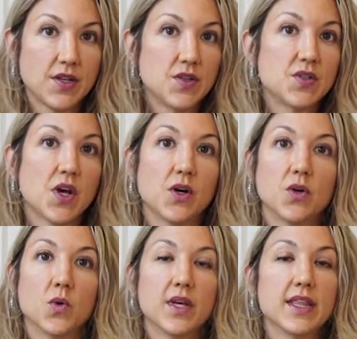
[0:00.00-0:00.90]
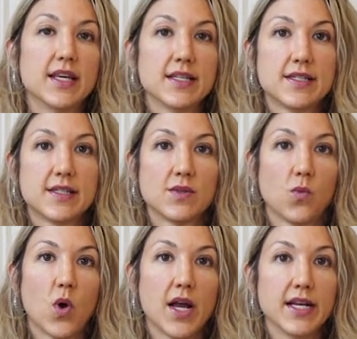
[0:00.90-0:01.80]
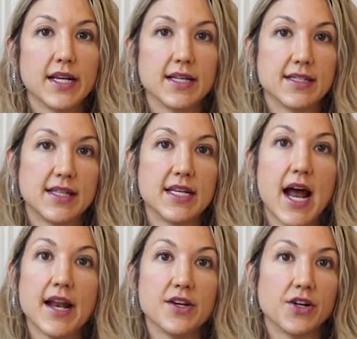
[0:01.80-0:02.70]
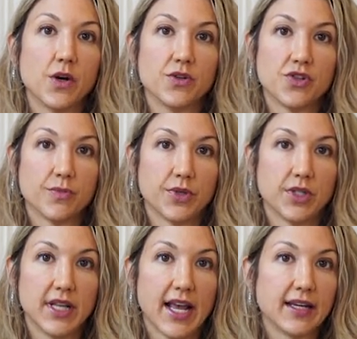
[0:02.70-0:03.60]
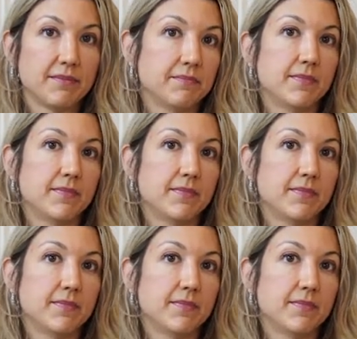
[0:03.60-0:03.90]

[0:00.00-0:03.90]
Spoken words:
So this one is the non-negotiable. Like,